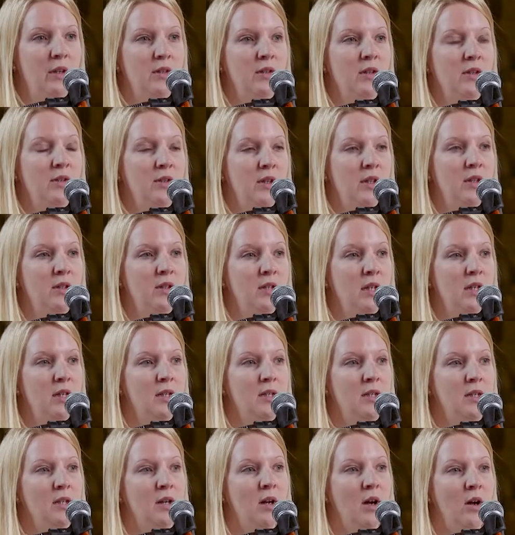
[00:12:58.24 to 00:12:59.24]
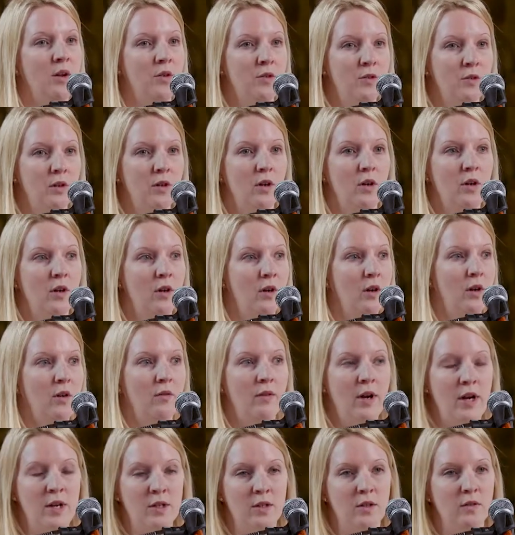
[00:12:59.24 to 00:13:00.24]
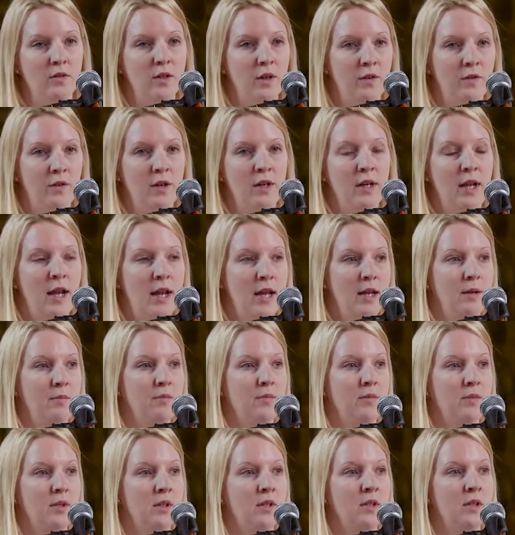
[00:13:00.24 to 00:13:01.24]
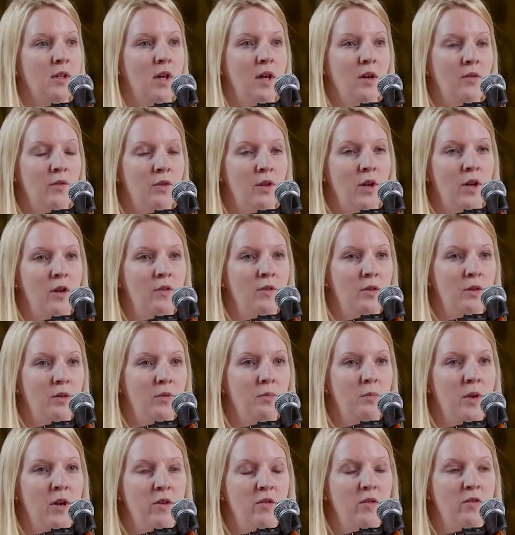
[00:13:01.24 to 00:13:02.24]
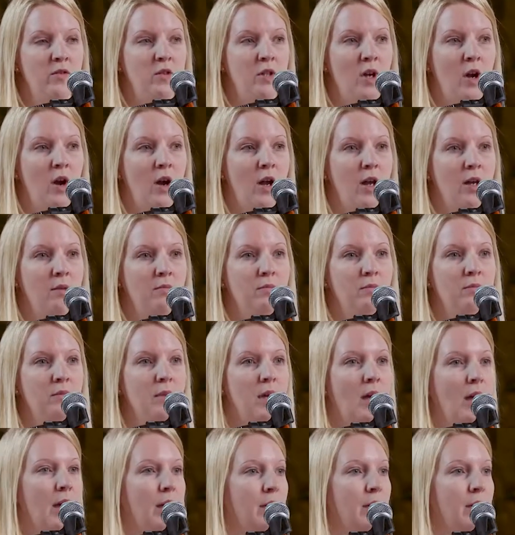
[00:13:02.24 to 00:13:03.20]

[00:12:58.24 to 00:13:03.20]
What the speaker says: that's existed under a range of different names over a period of time.